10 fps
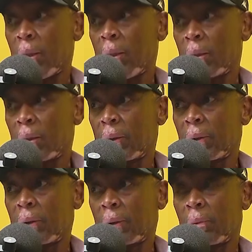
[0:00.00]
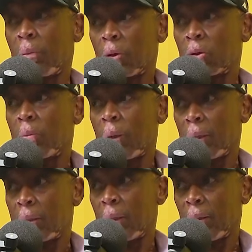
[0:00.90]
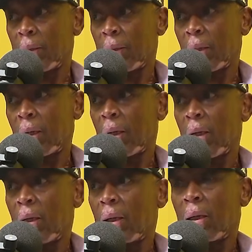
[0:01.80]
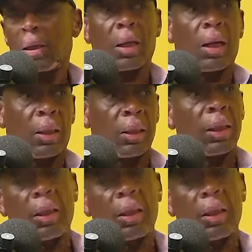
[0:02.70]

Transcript: Oh, blossomed later. It was not even there. Yeah, yeah before yeah,